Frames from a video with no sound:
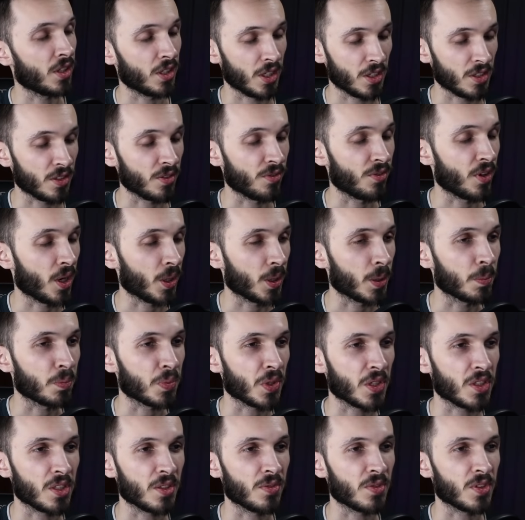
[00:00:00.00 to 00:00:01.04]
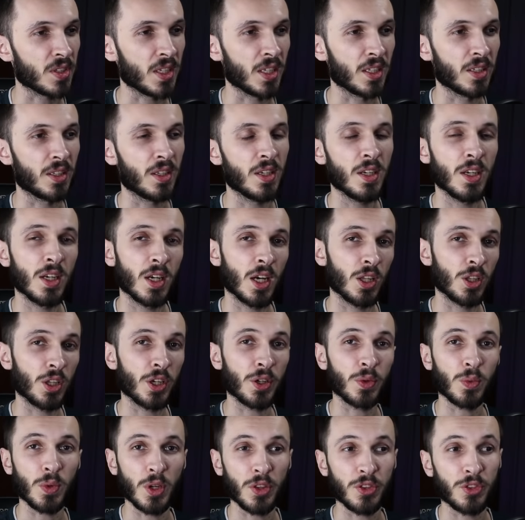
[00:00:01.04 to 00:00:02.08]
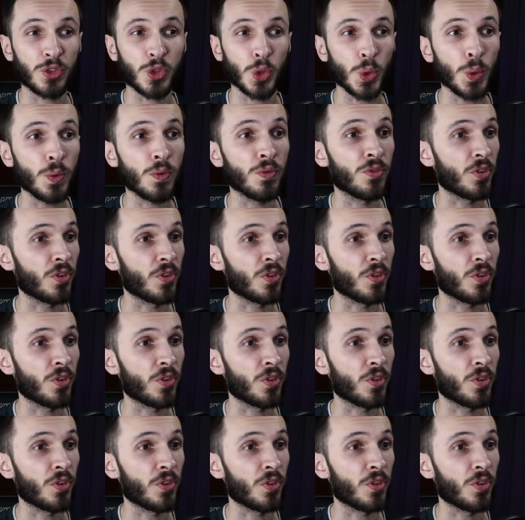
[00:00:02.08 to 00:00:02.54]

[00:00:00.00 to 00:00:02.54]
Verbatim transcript: that is a very impressive skin, along with two